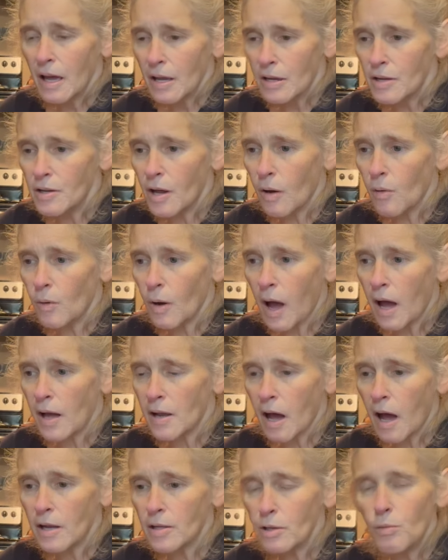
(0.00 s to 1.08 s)
you know,
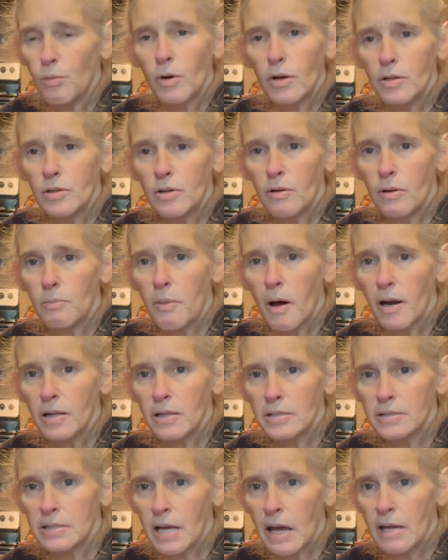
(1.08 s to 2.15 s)
I, I do want to do a
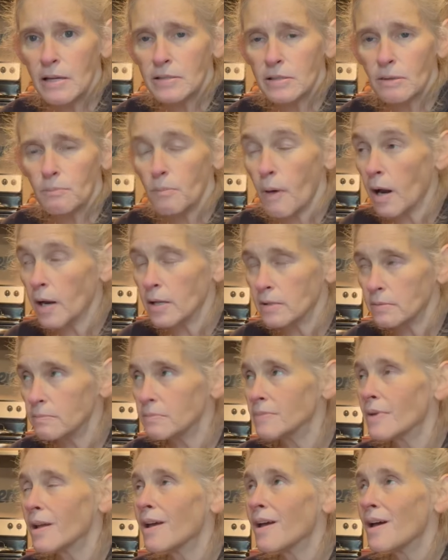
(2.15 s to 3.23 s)
monetize, monet,
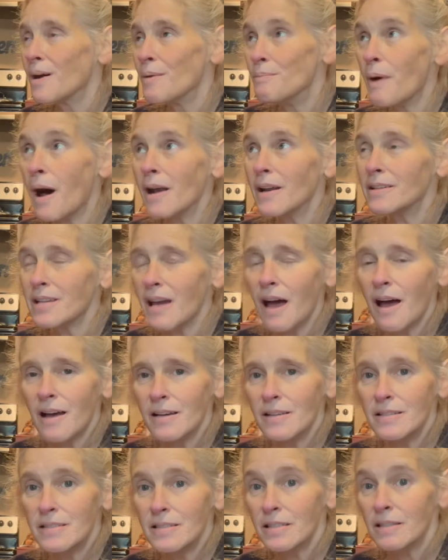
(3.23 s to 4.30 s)

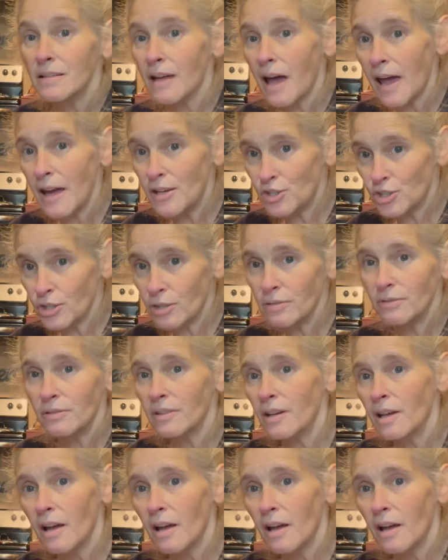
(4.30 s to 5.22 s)
monetization